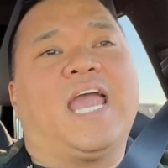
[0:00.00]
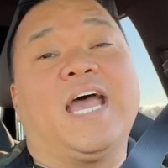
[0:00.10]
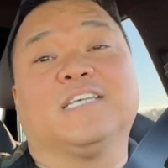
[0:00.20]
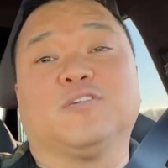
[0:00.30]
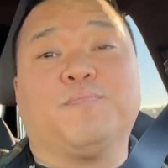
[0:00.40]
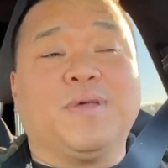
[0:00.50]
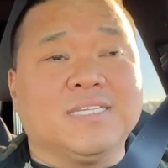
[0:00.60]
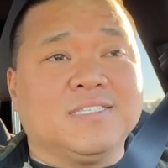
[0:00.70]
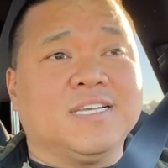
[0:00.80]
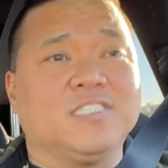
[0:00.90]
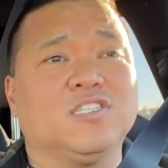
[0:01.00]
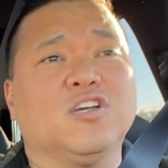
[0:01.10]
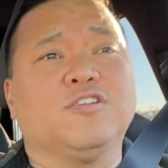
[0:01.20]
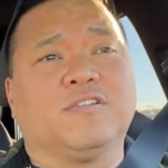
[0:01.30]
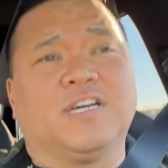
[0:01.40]
as a business,
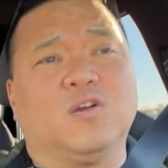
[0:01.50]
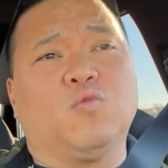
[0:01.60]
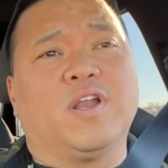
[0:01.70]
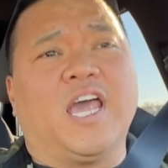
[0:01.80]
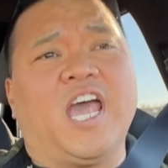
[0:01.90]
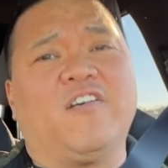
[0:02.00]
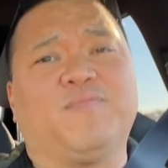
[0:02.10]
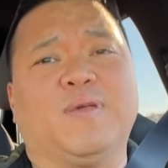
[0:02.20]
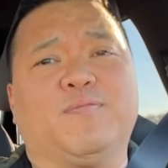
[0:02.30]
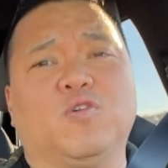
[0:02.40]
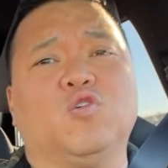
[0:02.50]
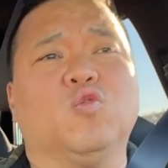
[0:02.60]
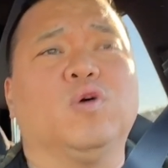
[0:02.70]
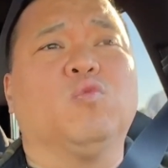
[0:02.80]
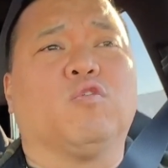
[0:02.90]
you're going to want to have people who
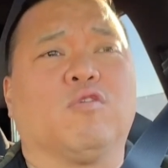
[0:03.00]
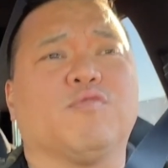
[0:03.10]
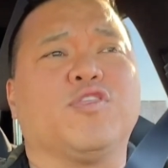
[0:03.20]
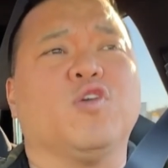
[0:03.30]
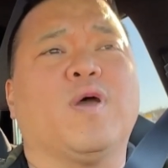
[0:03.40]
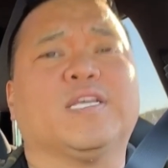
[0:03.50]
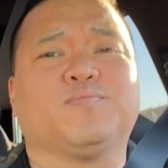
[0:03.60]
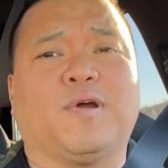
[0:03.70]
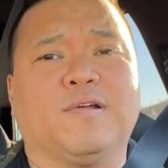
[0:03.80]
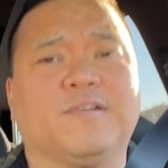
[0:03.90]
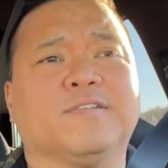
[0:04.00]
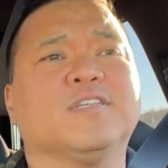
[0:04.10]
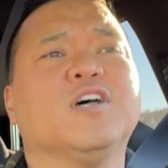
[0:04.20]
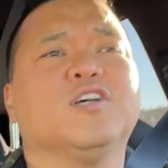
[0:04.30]
will work with you as partners